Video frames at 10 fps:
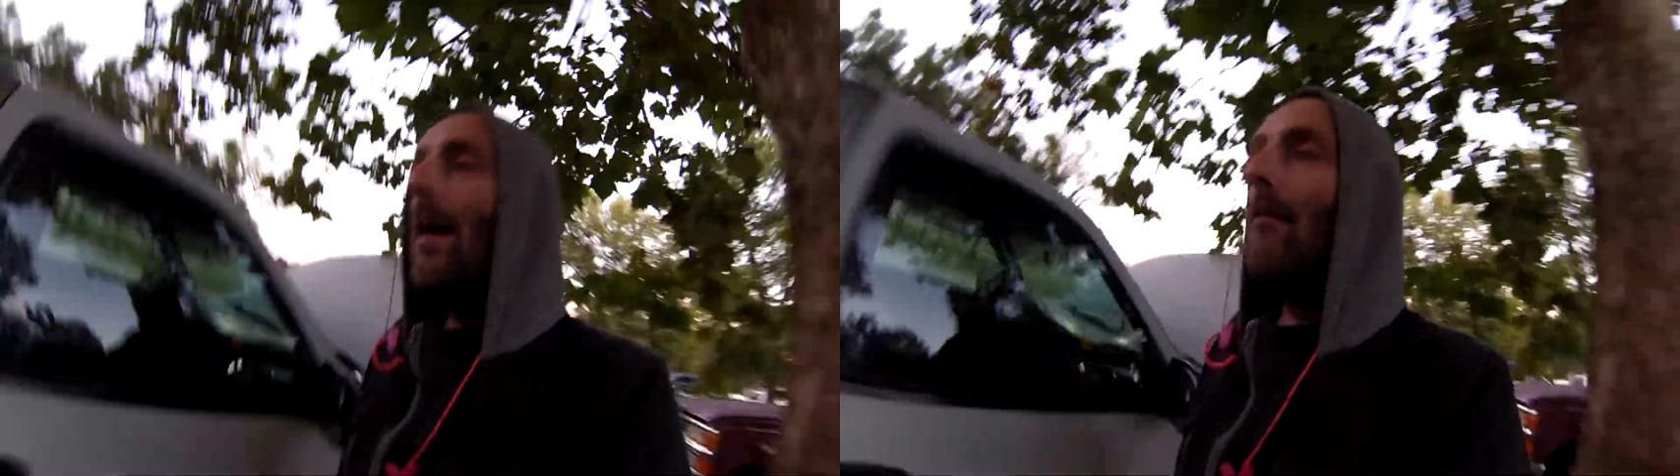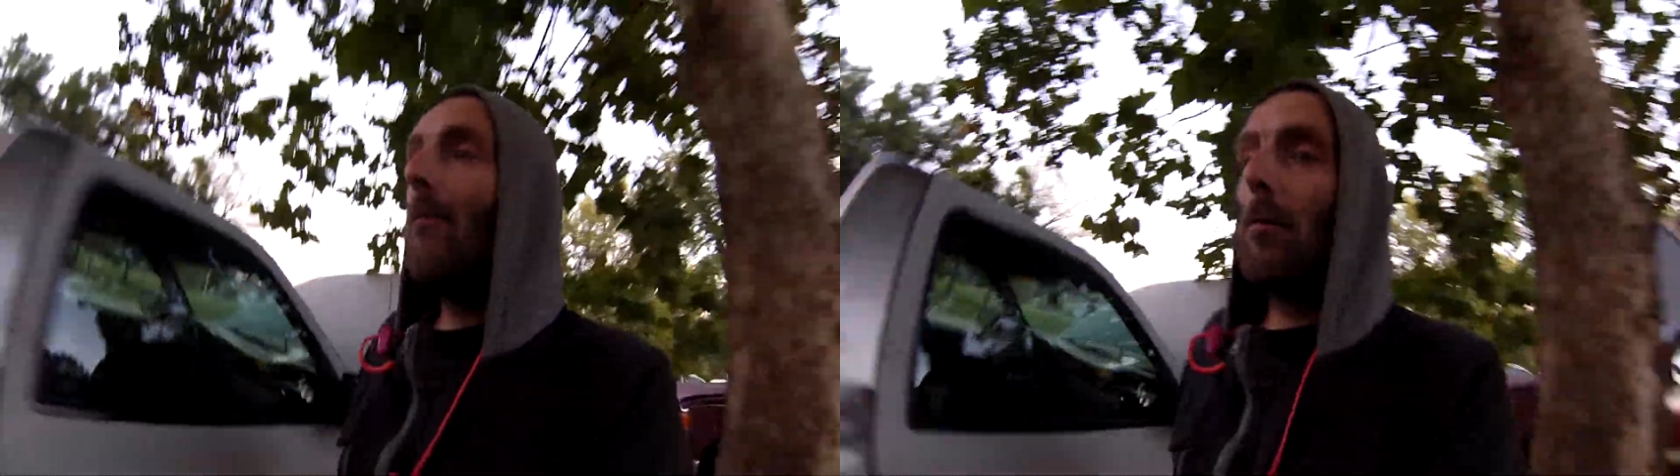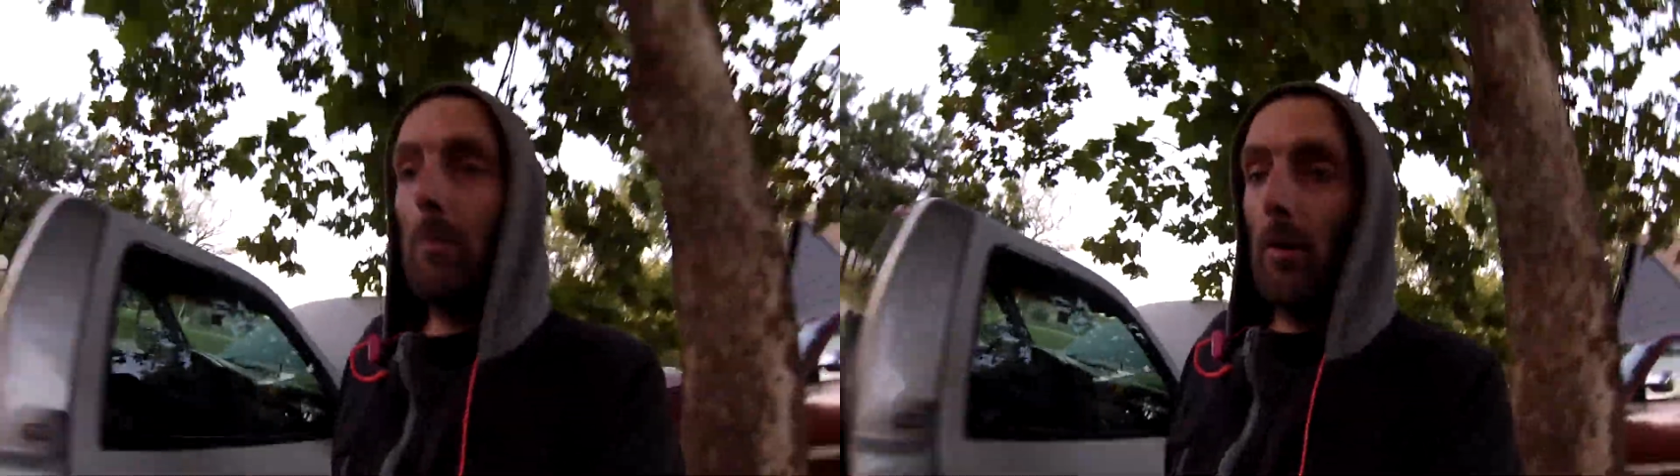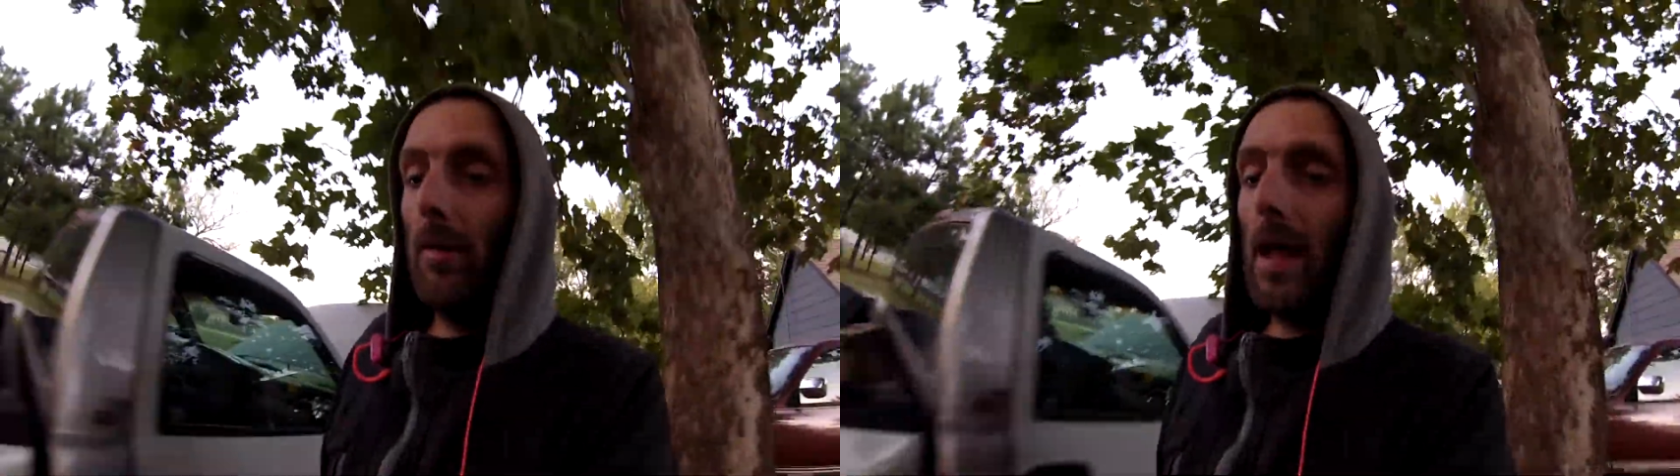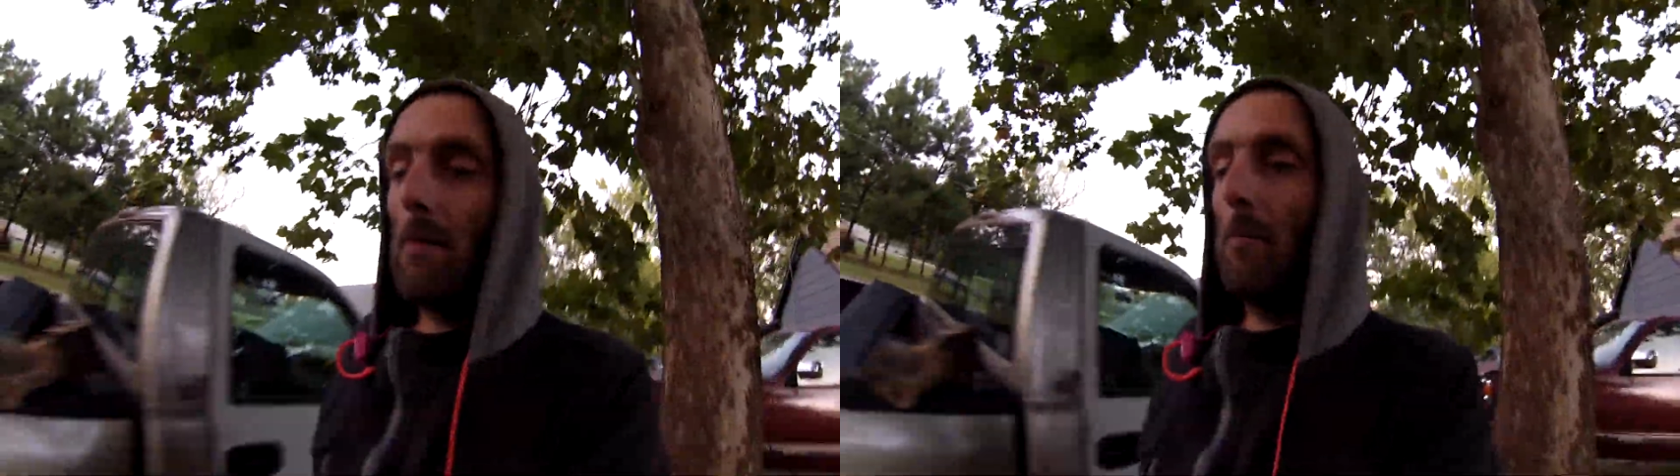for
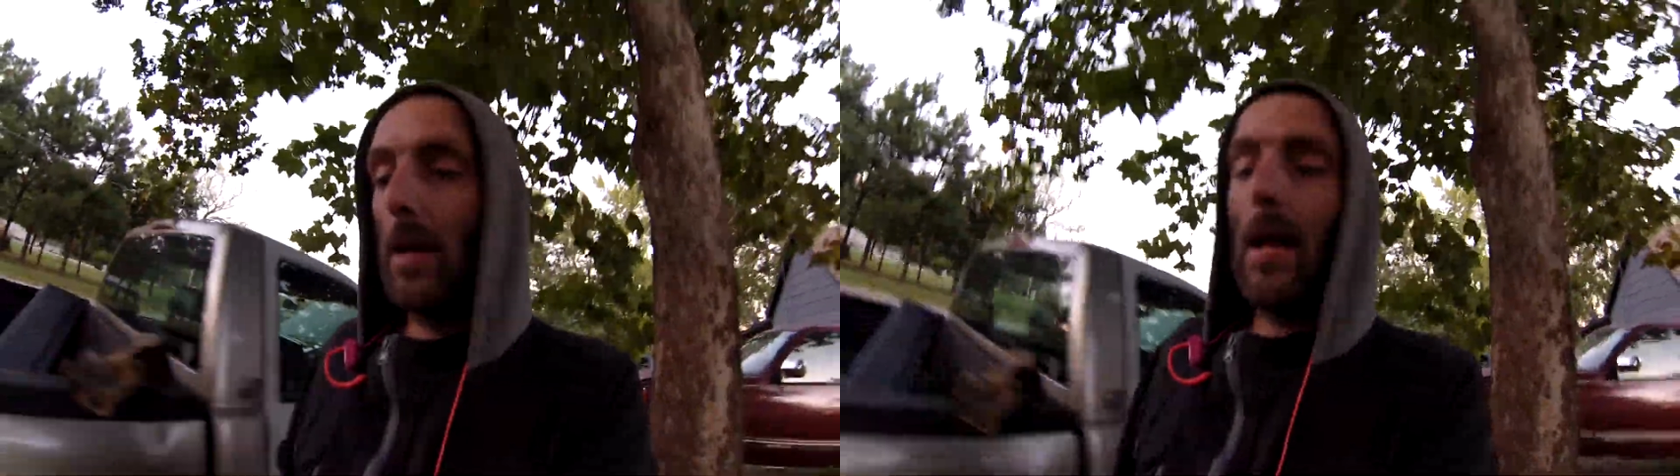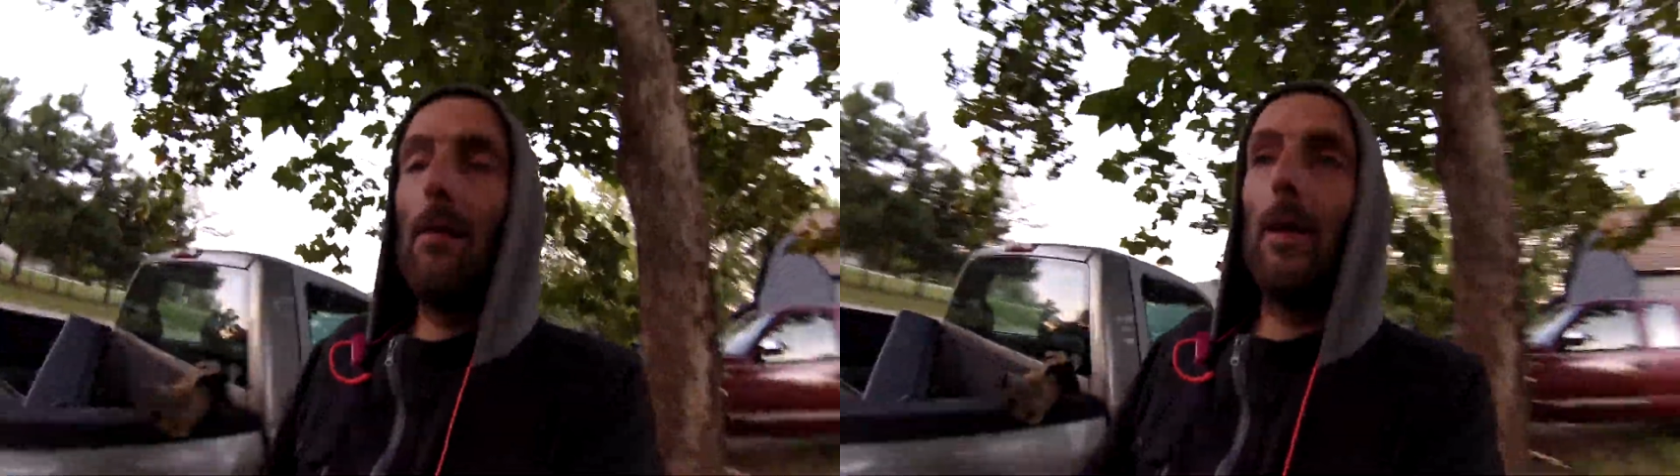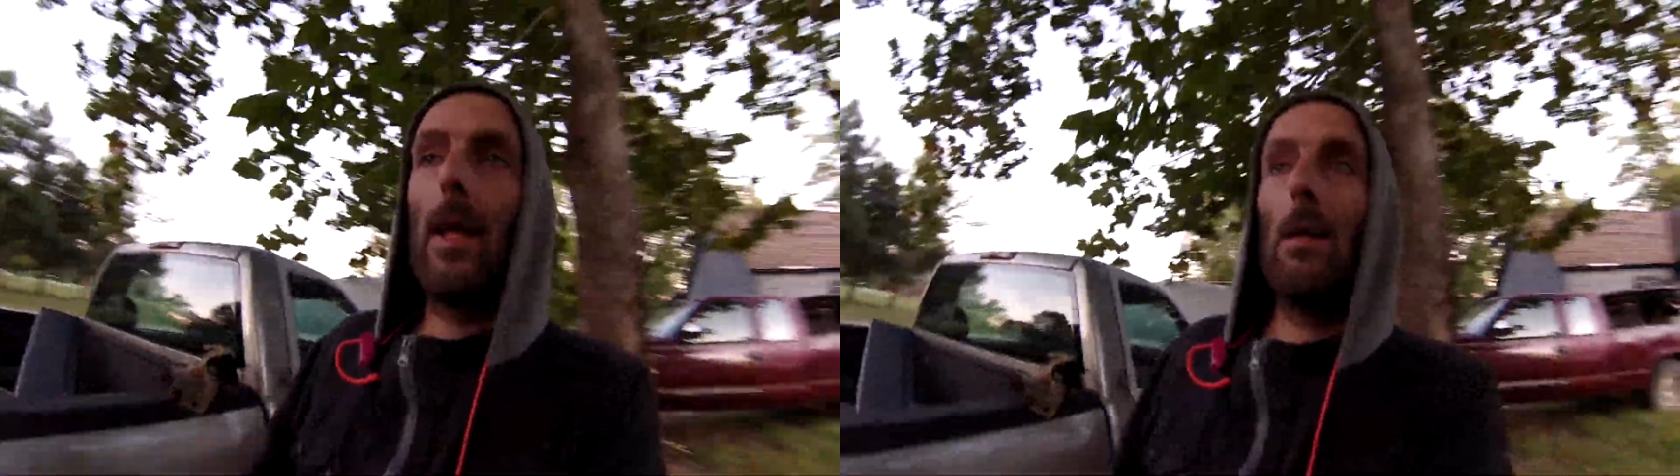that gallon can